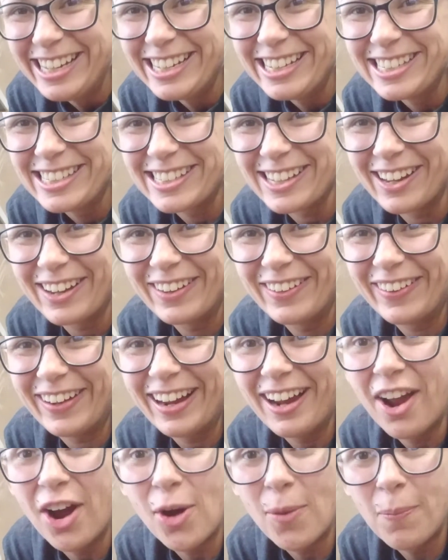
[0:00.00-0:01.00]
So
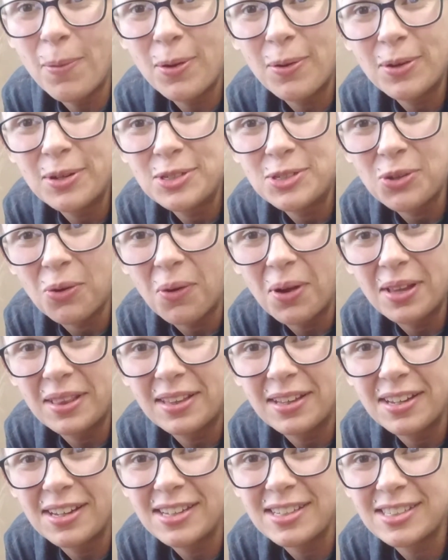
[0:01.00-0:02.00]
I hope you enjoyed
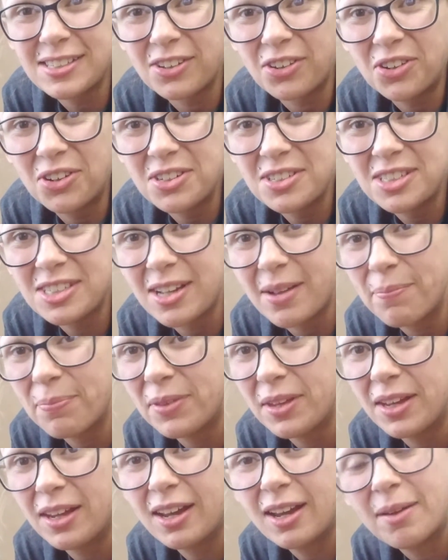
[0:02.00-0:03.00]
this, learned
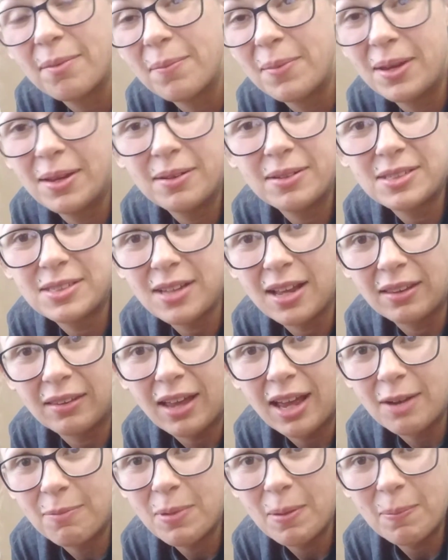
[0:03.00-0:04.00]
something. I mean, a
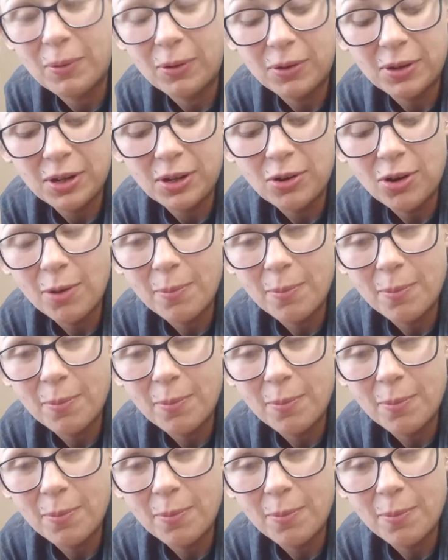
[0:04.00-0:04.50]
lot of people already know